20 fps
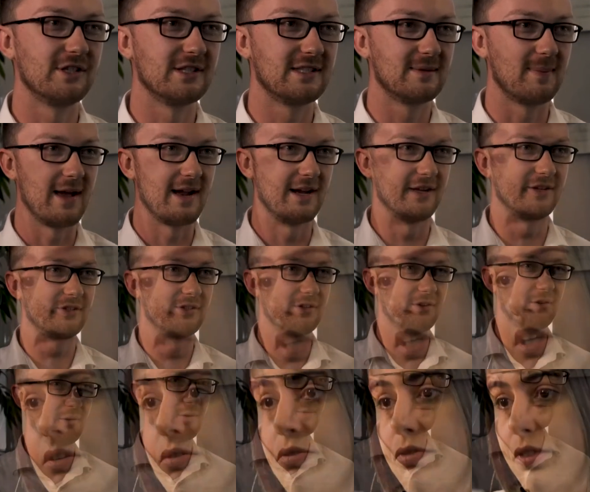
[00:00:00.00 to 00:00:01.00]
and Spanish. It feels
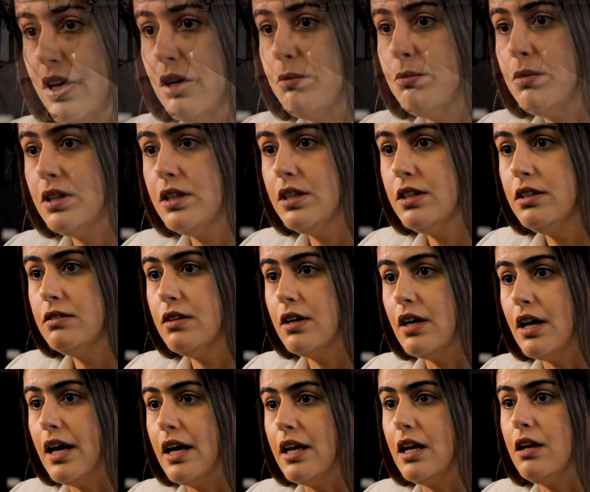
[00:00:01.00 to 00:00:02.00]
like a family,
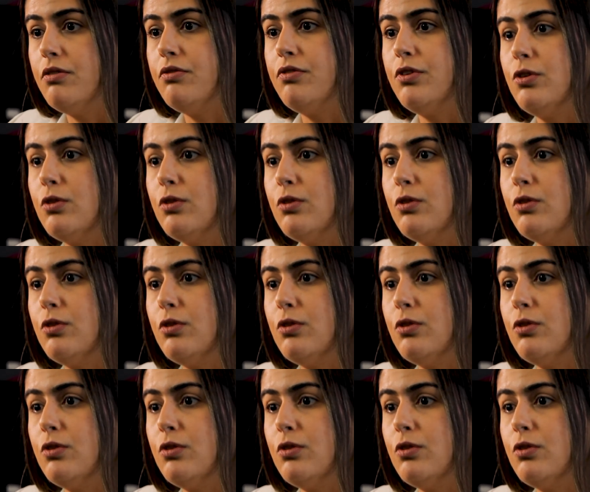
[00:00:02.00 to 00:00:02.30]
and I